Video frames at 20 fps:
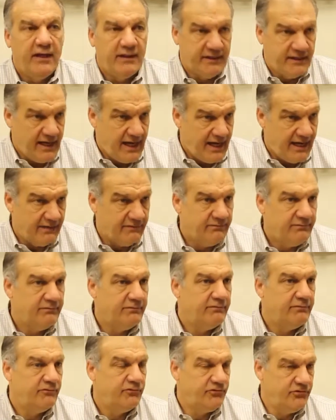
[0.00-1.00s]
It can.
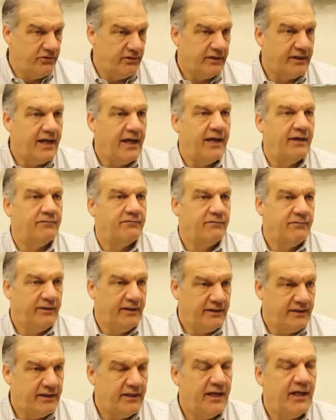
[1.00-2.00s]
Sure it can.
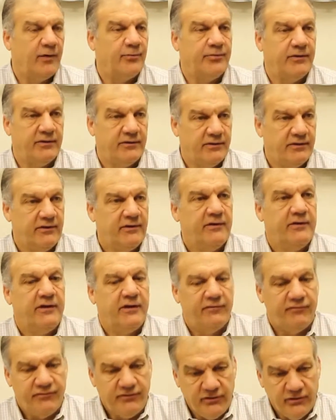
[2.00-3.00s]
It can help
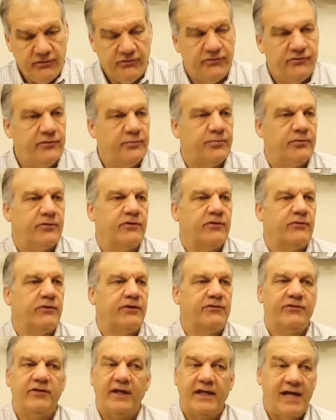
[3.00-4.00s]
you. If you use
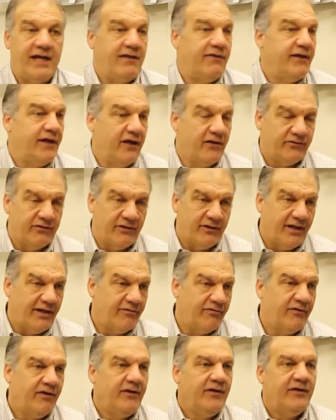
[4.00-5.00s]
it's like anything else in
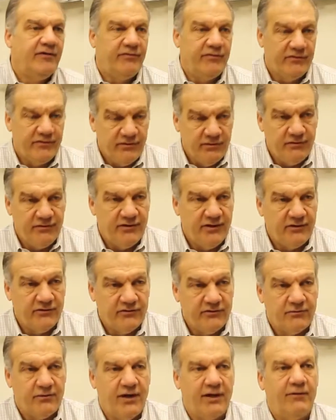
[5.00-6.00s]
life. If you do things
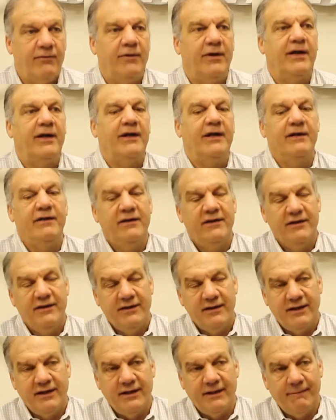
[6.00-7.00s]
the right way,
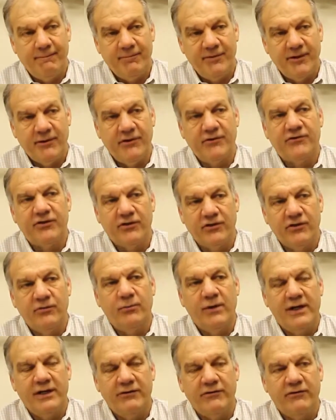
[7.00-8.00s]
there is a good
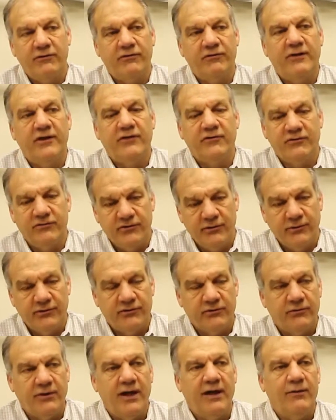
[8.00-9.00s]
way to do things. Do it
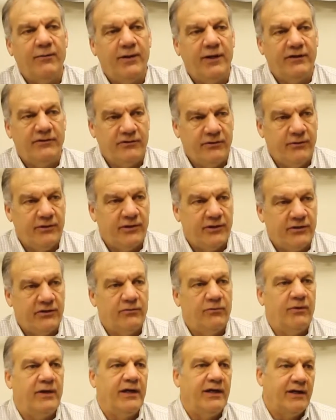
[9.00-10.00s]
the right way, do it a
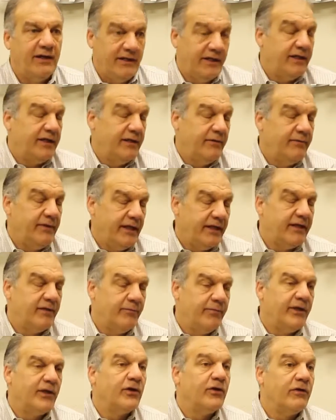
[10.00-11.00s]
good way, and it can
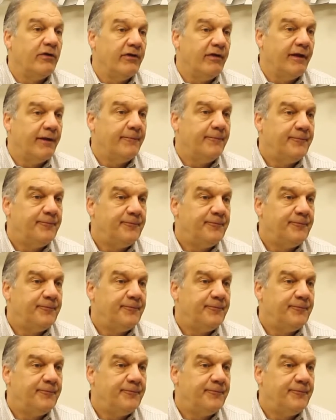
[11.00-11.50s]
be a good thing.